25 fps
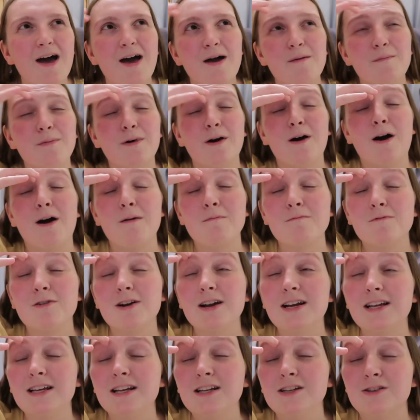But I'm
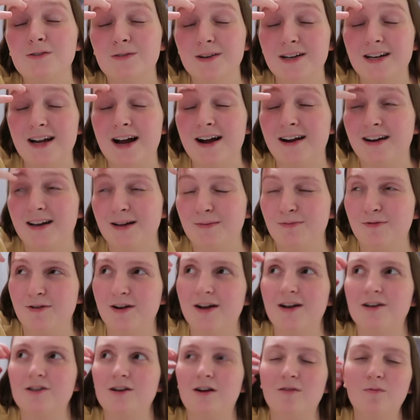really enjoying Ackley
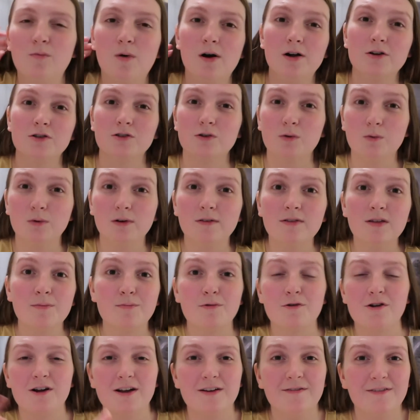Bridge. I've watched all of the
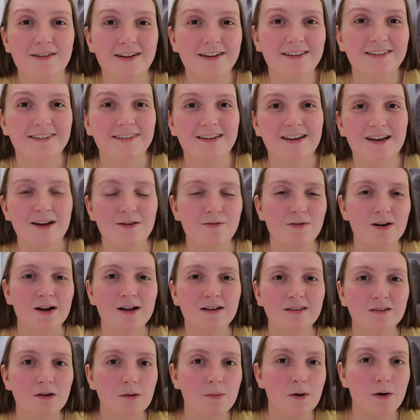previous
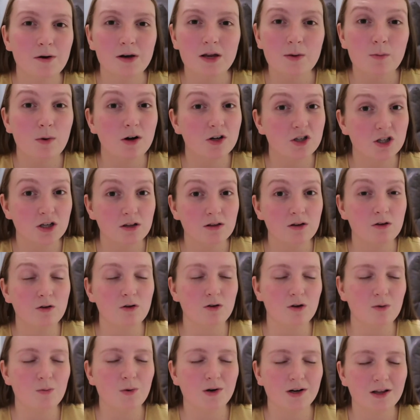series, so I'm only watching the
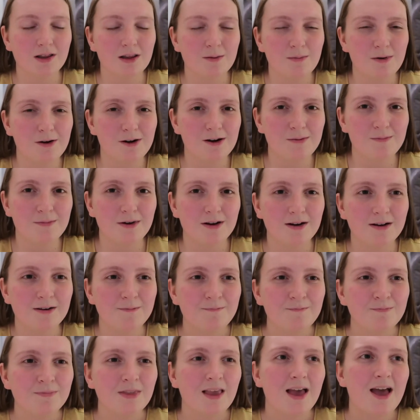new one at the moment.
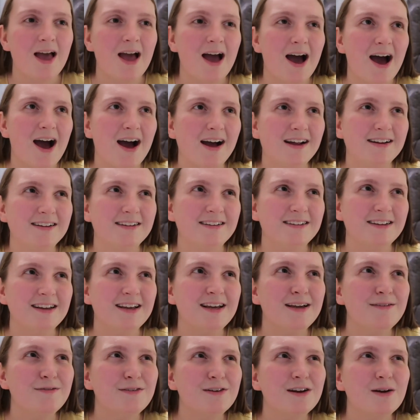And
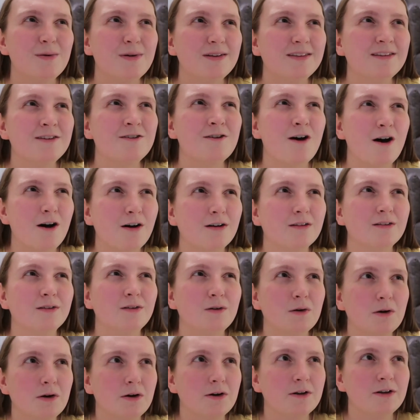even though it's not as
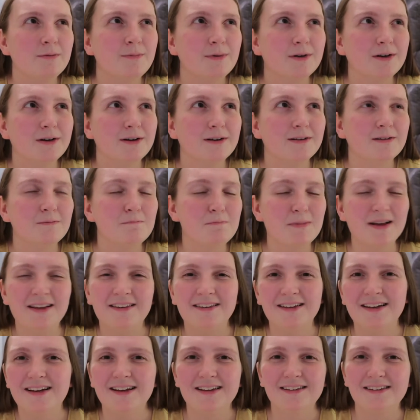good because
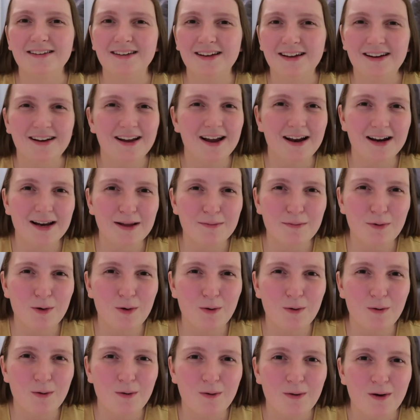Missy isn't in it
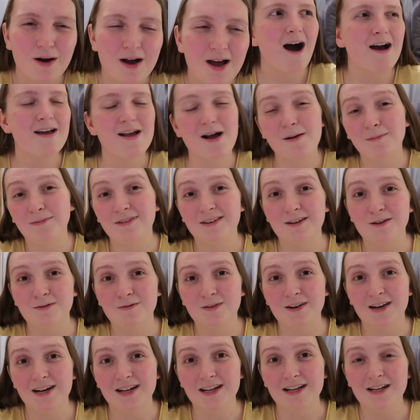anymore, I am still
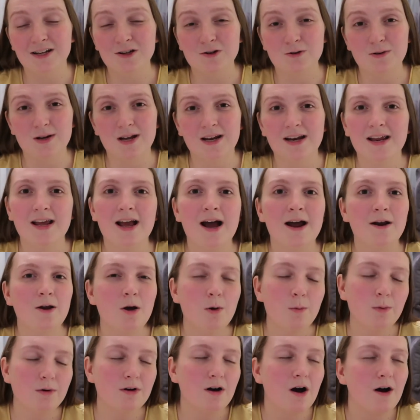really enjoying it and I
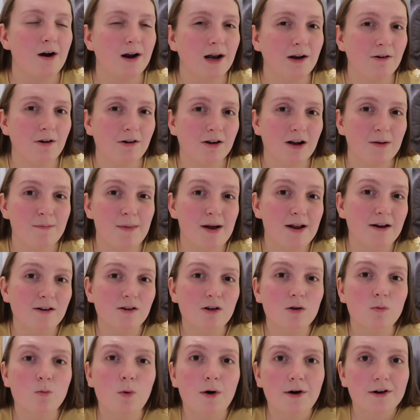would highly recommend
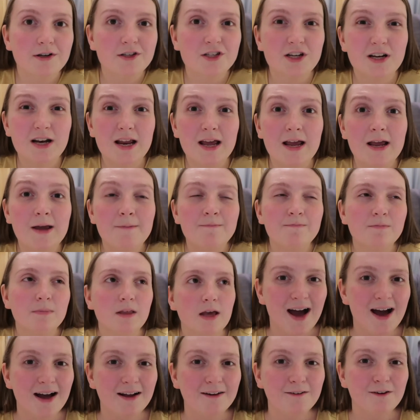you watching it.
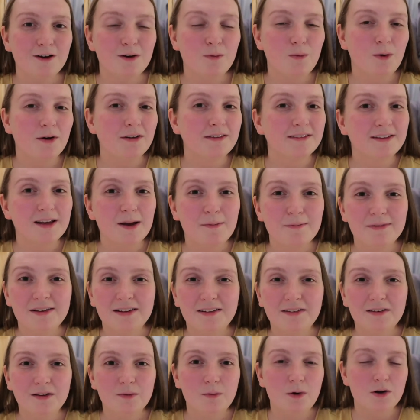And I was
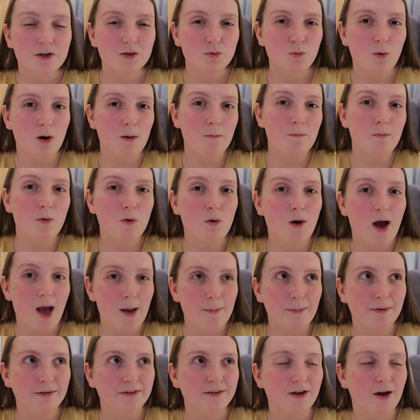tempted to watch one more
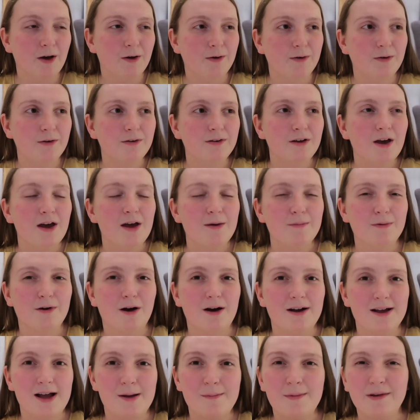episode, but
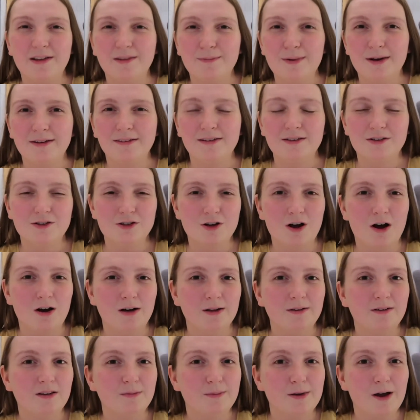I am expecting
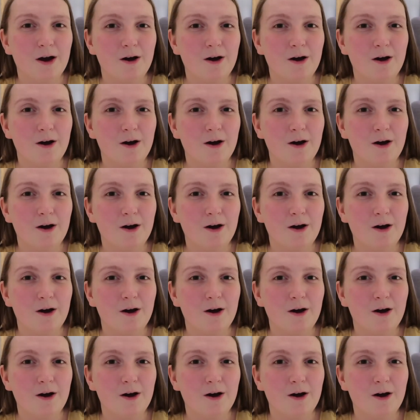Charlie to be